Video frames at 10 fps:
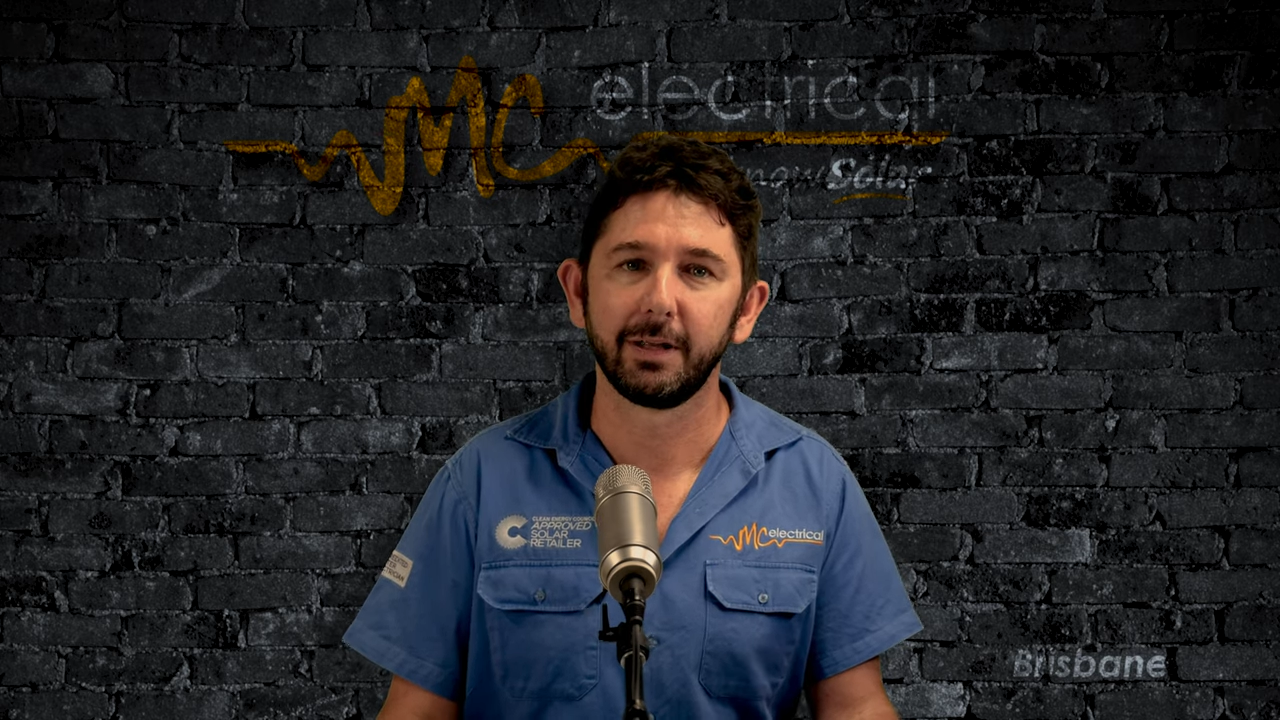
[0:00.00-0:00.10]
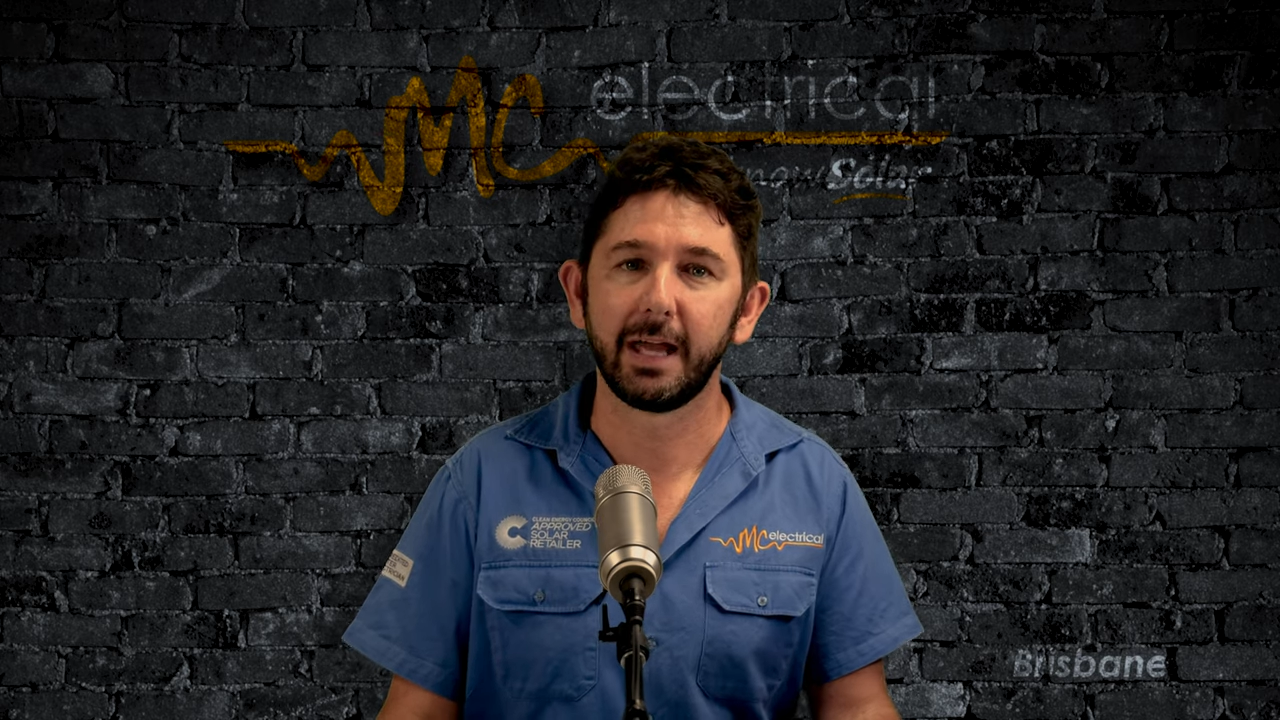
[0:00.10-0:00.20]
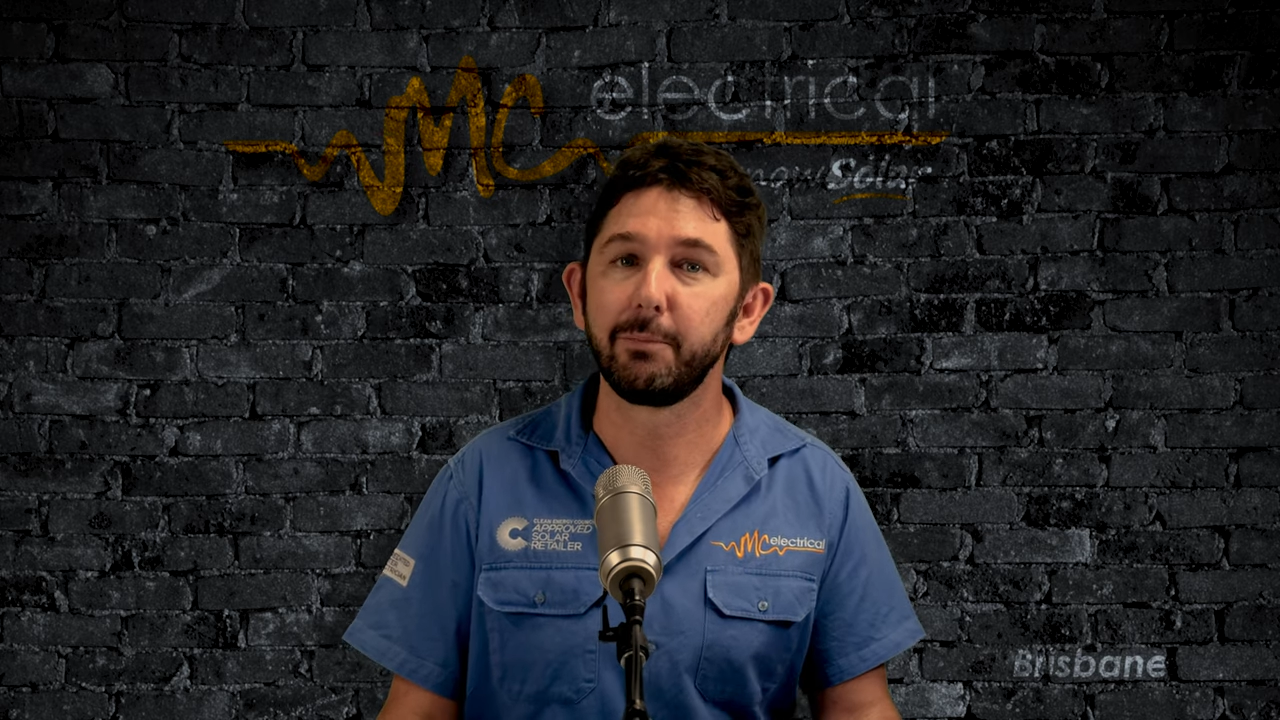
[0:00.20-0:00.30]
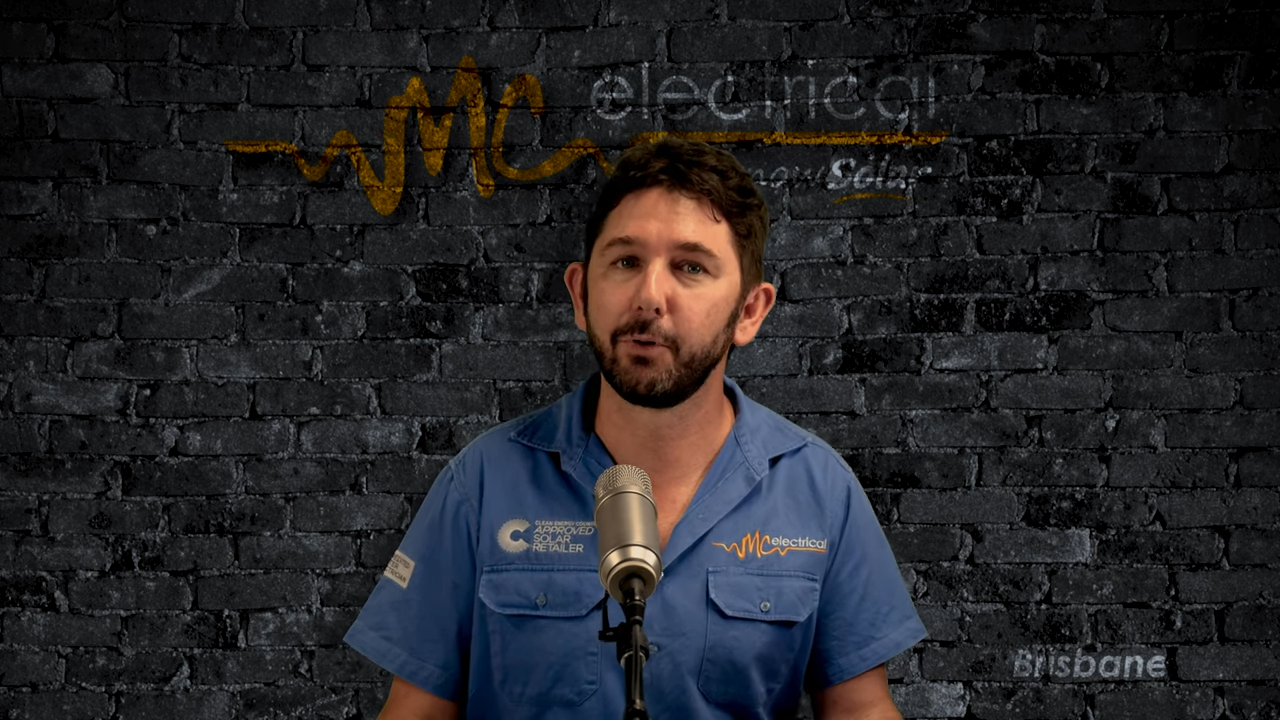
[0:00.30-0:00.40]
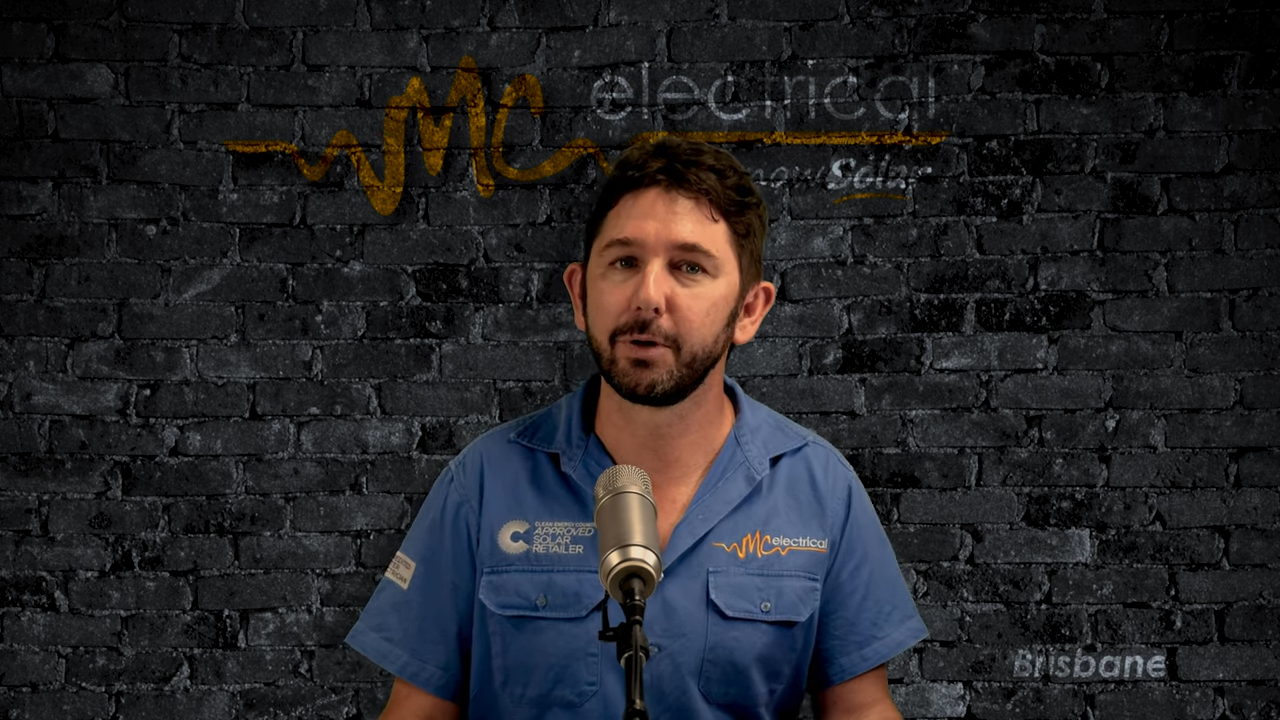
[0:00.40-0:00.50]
And more